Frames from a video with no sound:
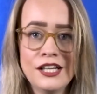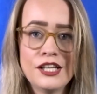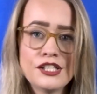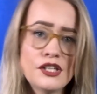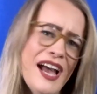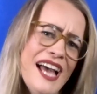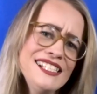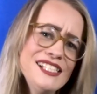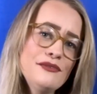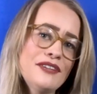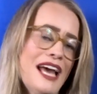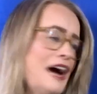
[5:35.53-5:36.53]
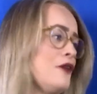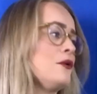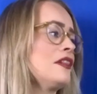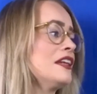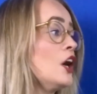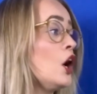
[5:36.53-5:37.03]
So as of now,
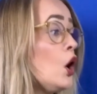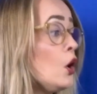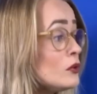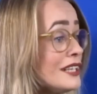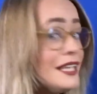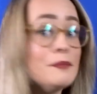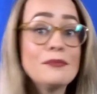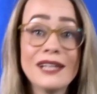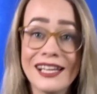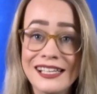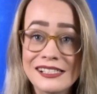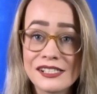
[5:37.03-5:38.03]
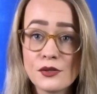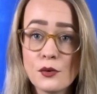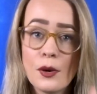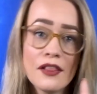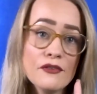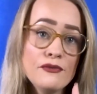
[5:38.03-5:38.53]
the only place
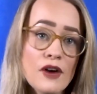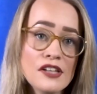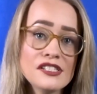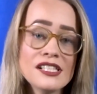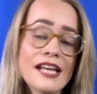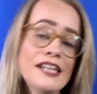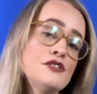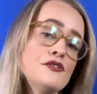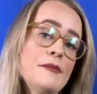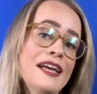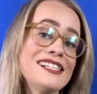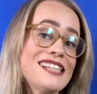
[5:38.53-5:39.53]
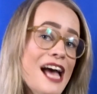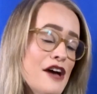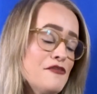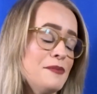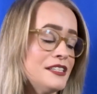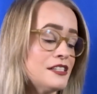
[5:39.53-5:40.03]
where the fossilized remains
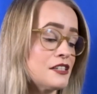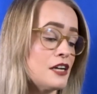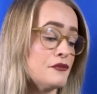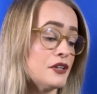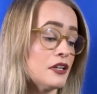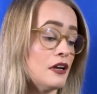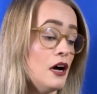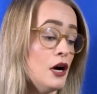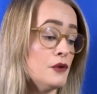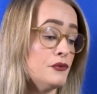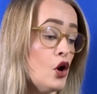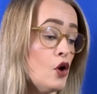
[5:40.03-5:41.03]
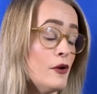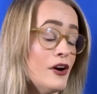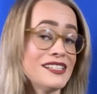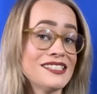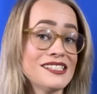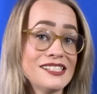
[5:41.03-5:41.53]
have been discovered of Homo
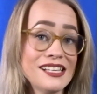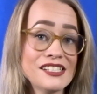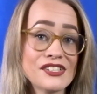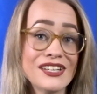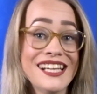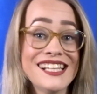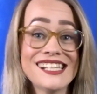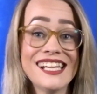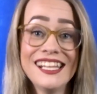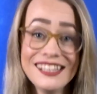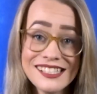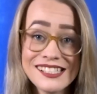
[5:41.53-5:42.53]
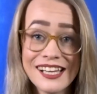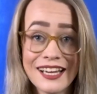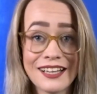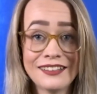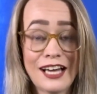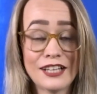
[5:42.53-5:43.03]
antecessor is in the
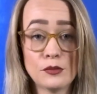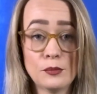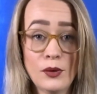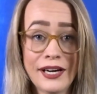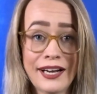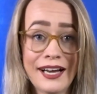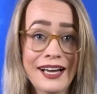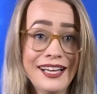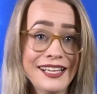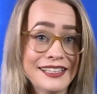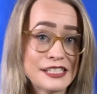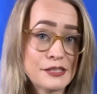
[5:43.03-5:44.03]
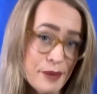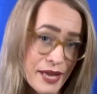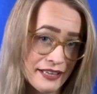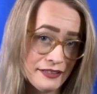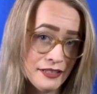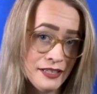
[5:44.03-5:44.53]
Sierra de Atapuerca in Spain.